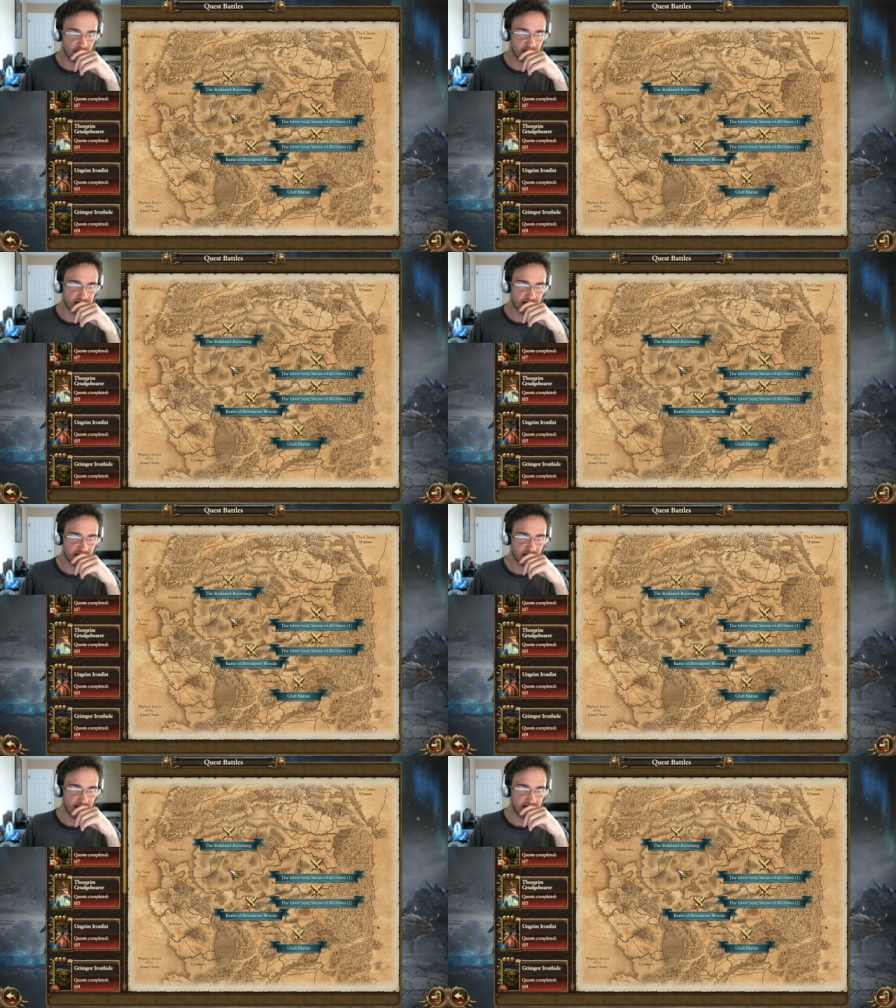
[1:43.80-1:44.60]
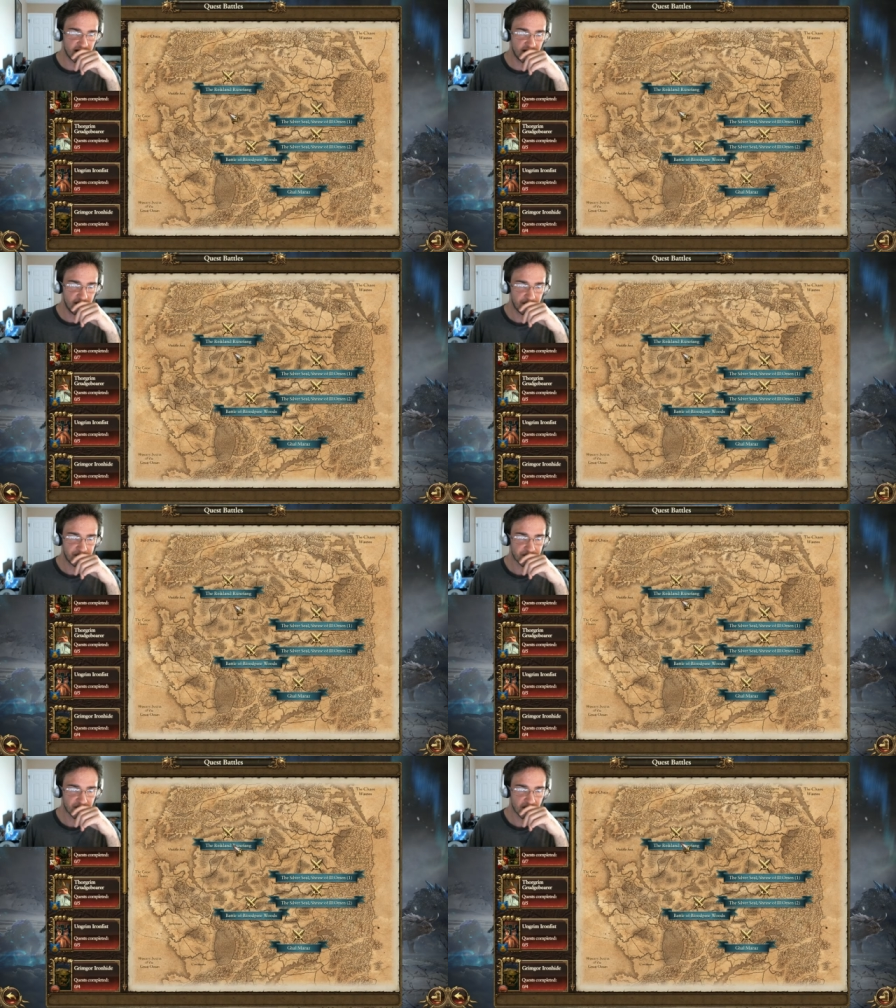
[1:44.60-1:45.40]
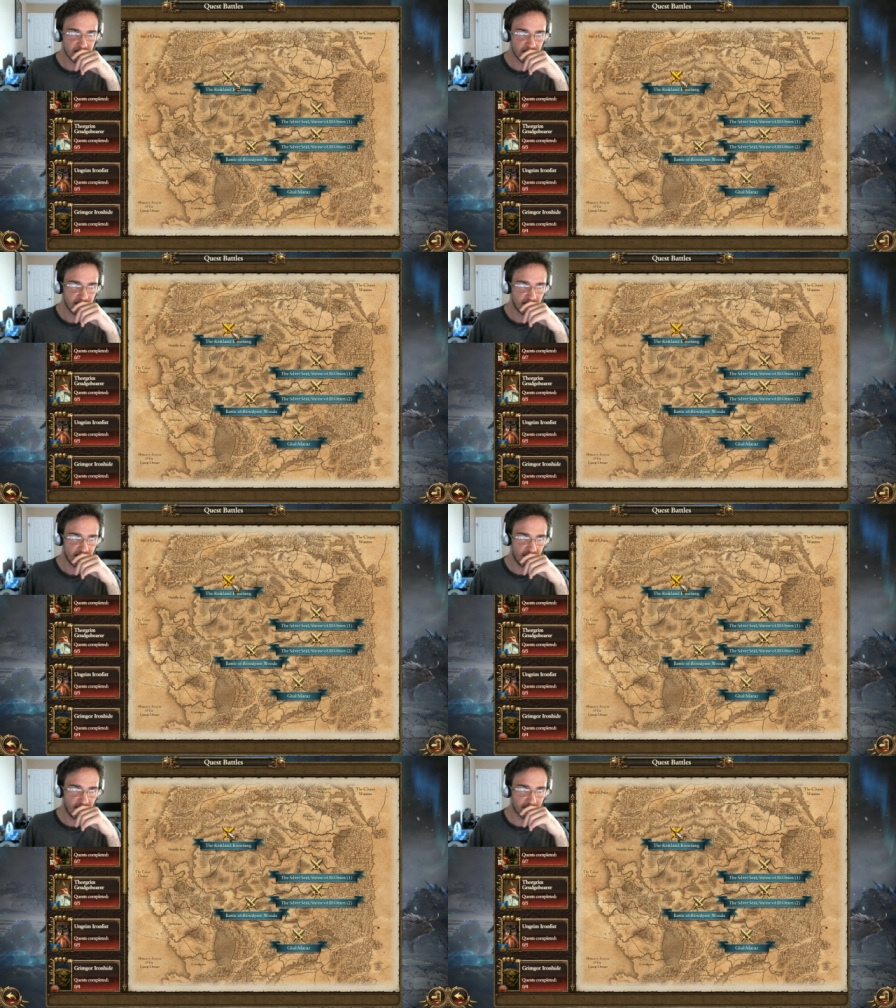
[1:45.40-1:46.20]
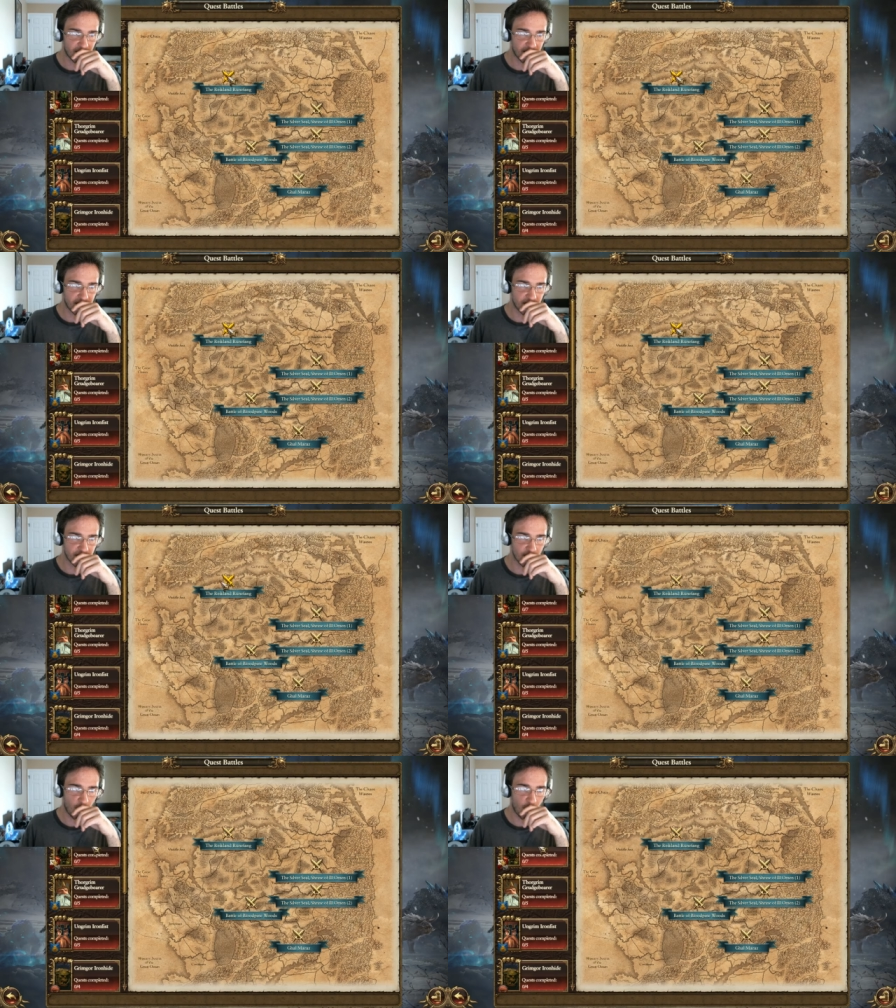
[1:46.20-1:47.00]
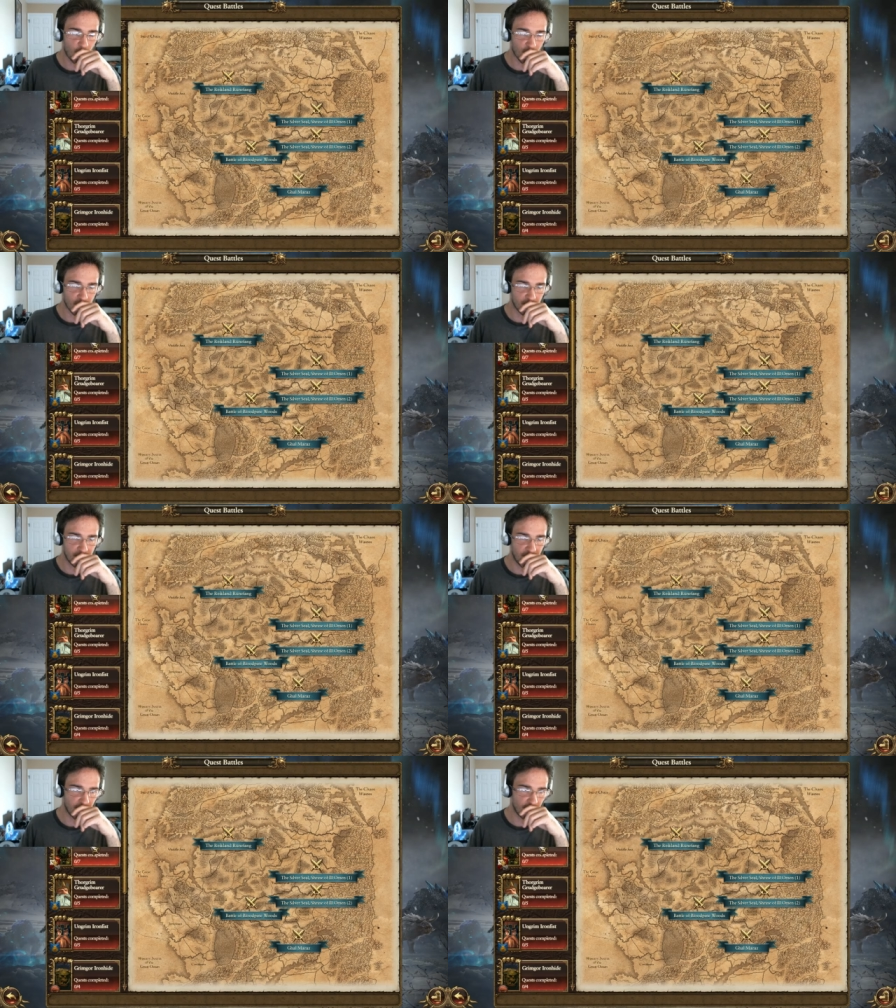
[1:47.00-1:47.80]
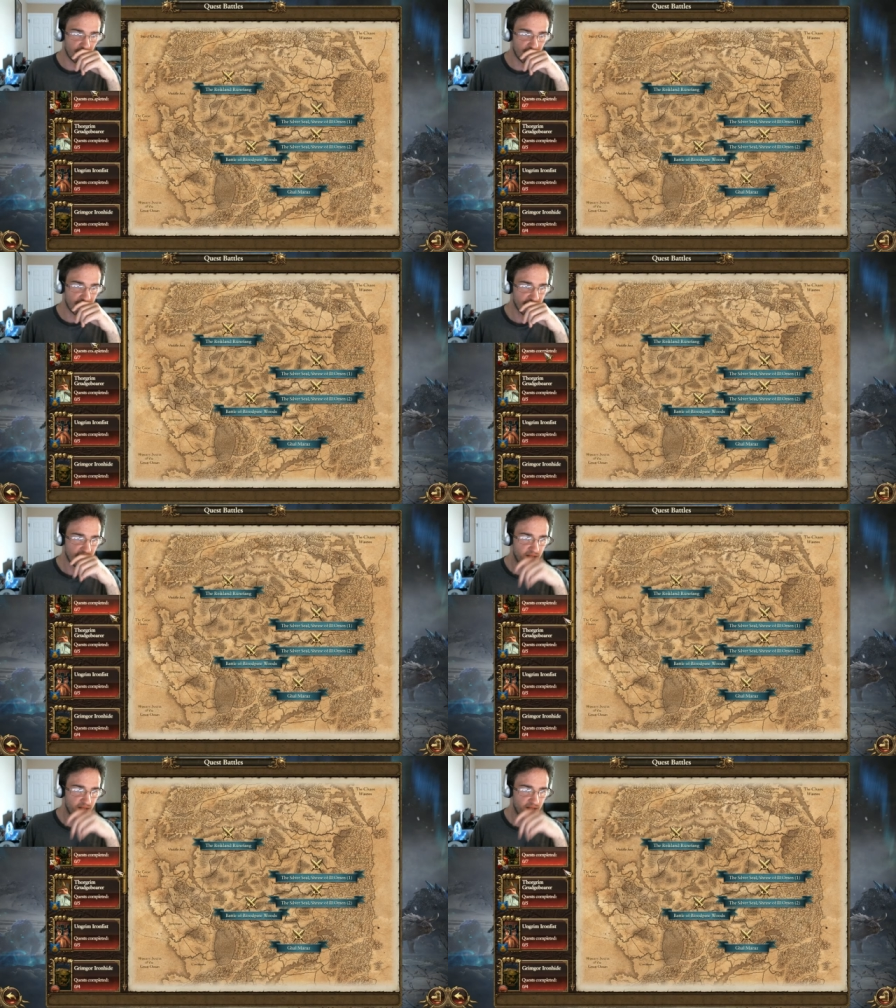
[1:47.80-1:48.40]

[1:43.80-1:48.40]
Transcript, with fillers: battle? Is that a good idea? I'm going to lose horribly, by the way.